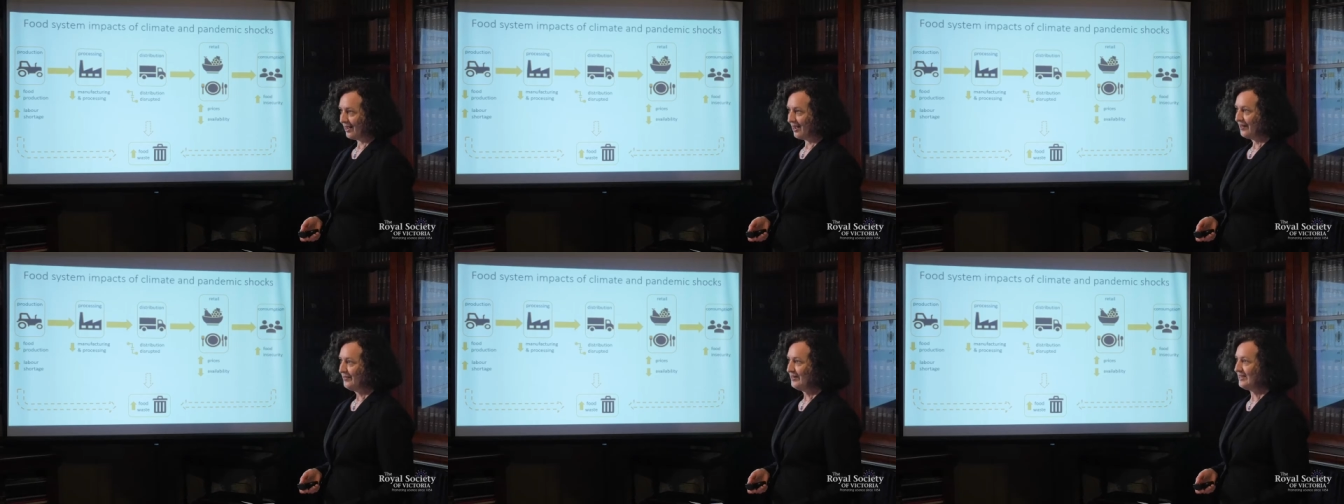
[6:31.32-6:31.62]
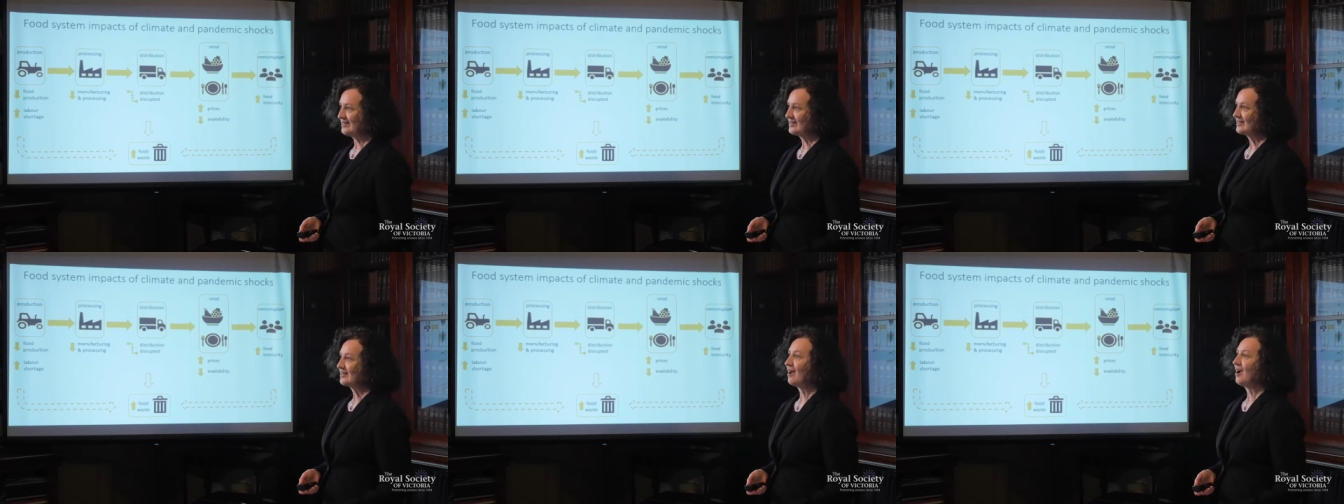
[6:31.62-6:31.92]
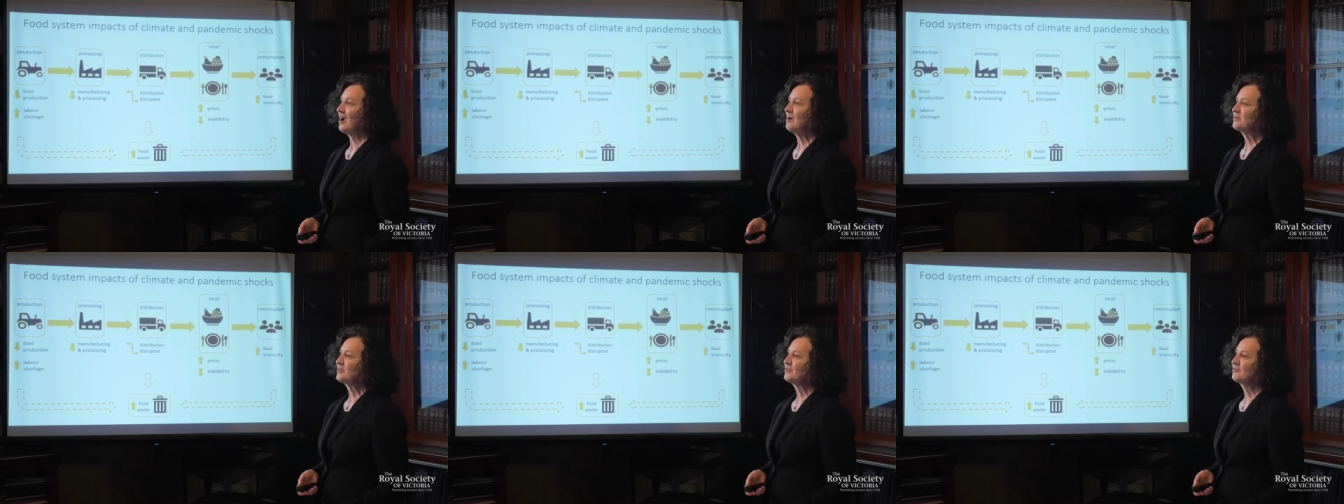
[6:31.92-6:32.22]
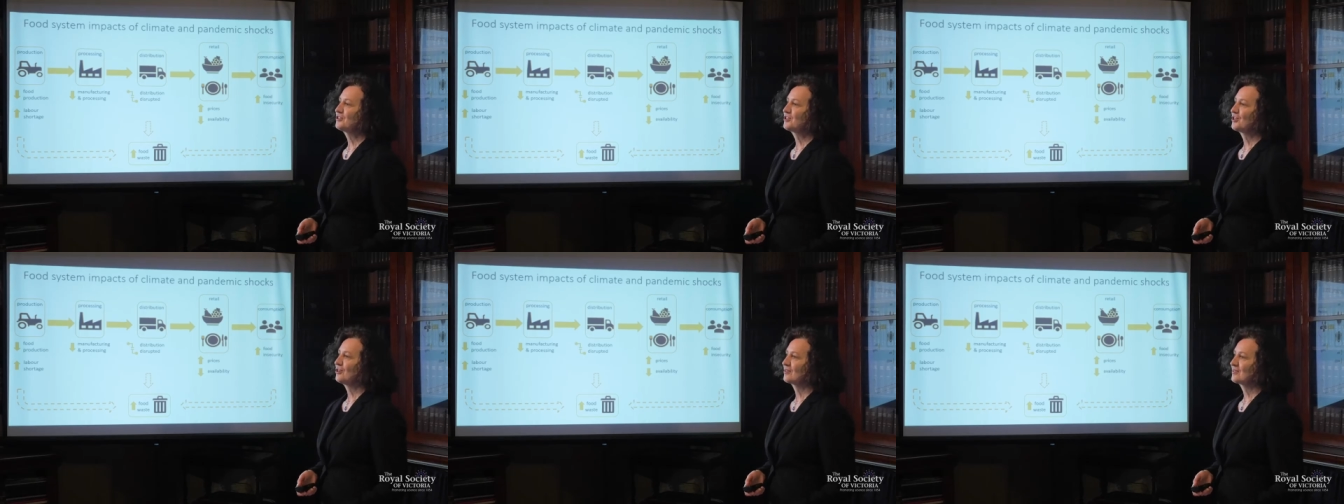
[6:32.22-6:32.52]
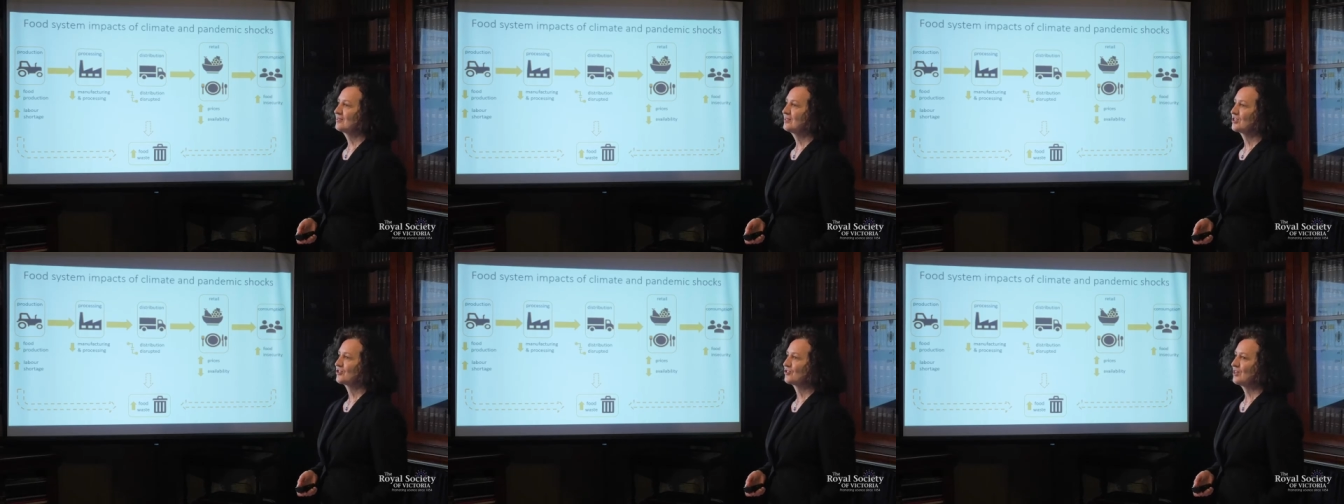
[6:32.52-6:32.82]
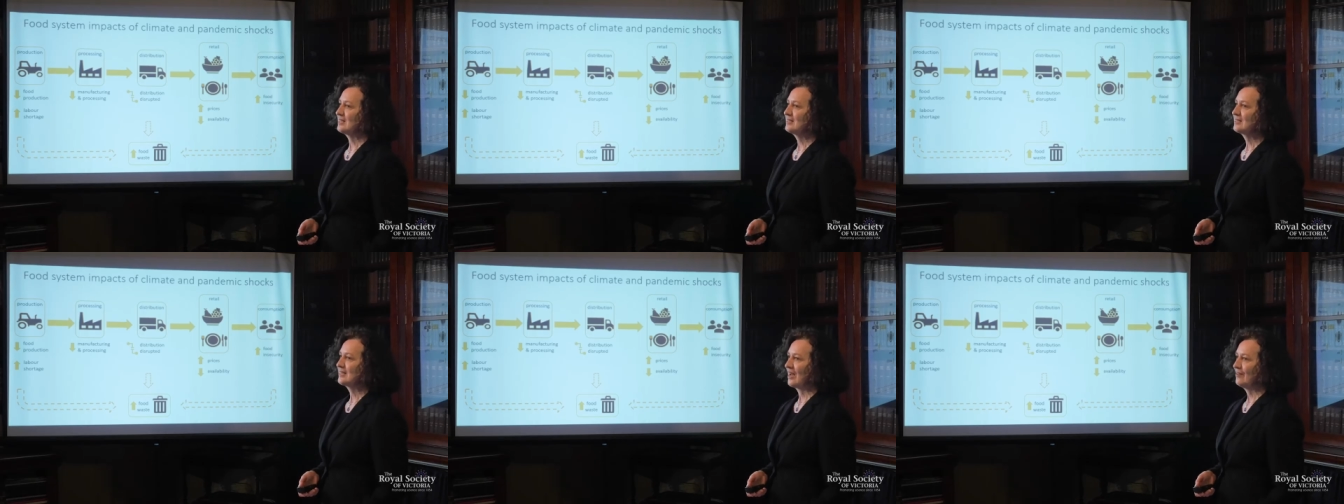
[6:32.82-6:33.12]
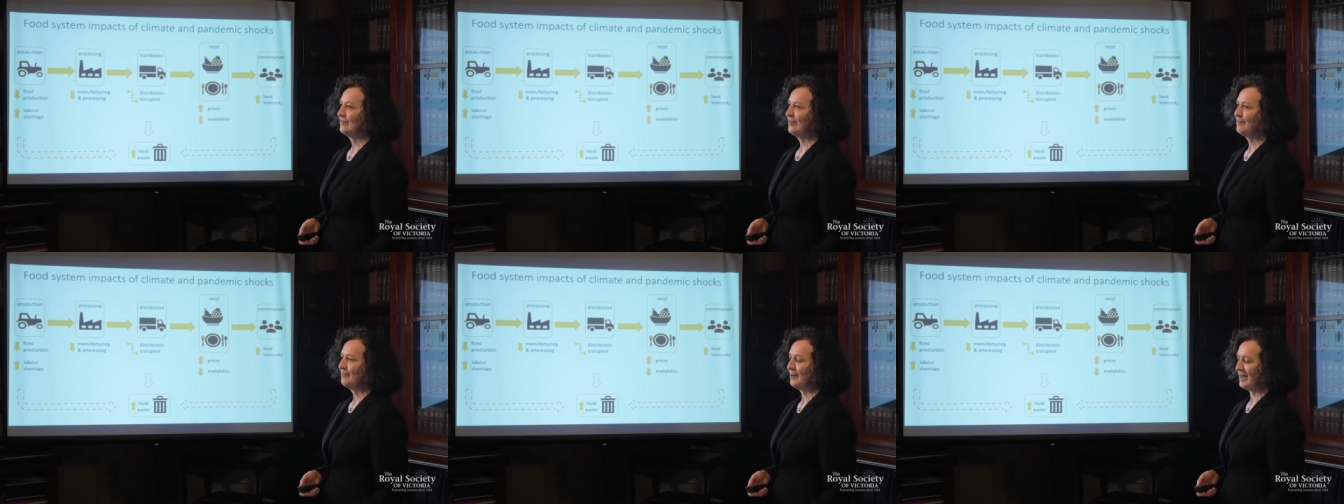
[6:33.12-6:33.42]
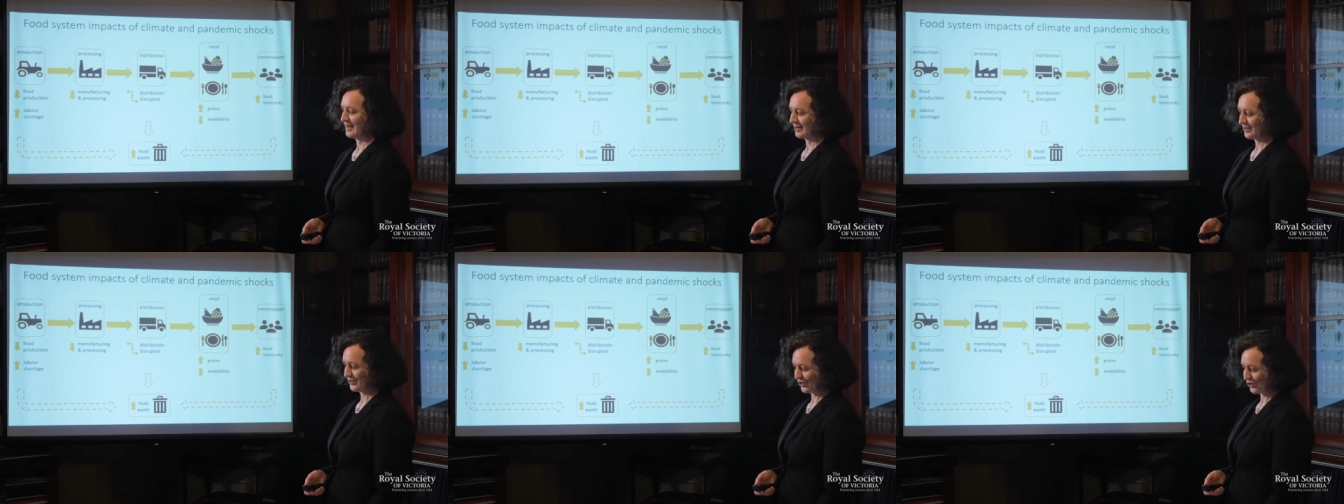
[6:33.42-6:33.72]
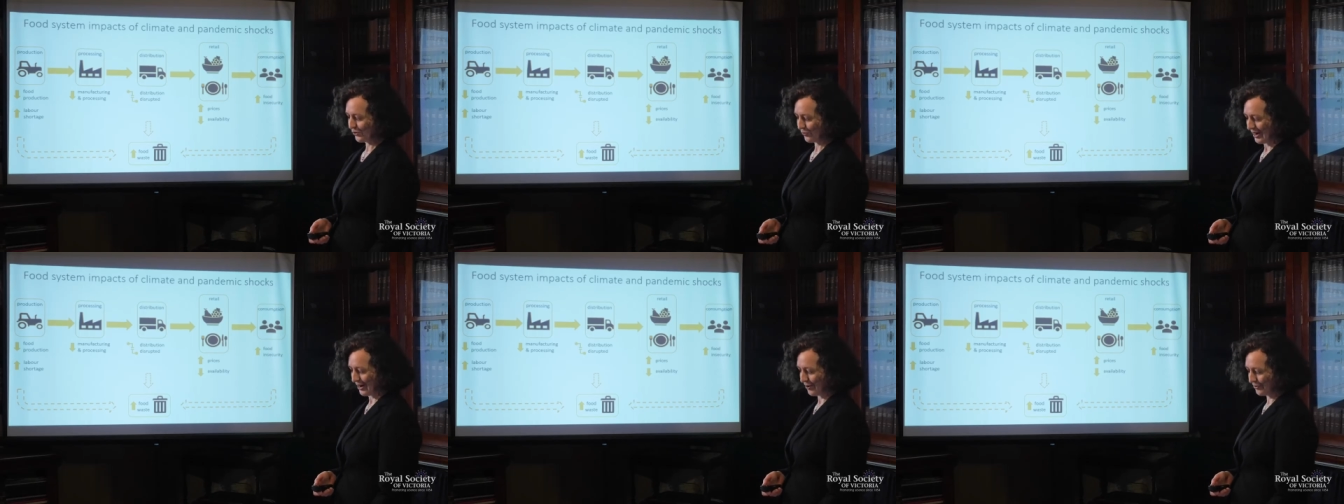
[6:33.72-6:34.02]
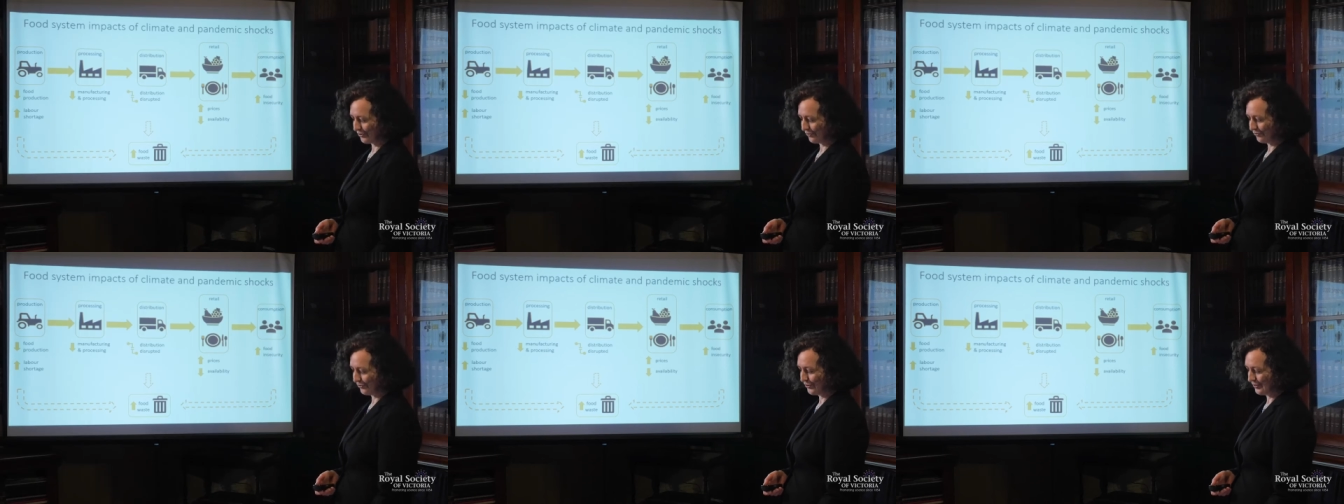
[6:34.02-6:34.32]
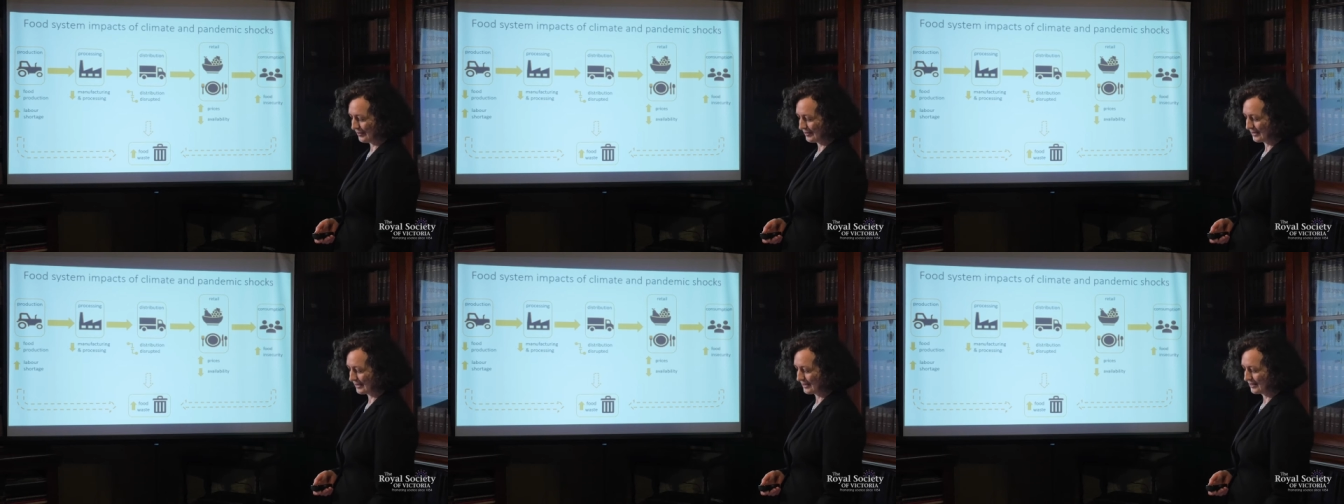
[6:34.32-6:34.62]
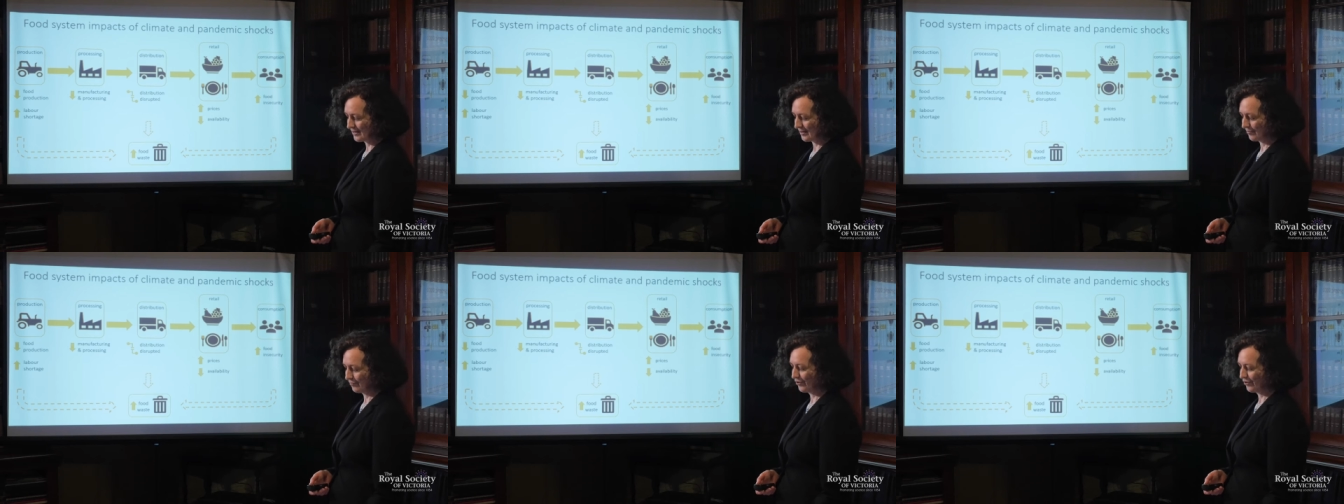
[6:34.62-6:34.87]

And these types of shocks and stresses have impacts throughout the food system,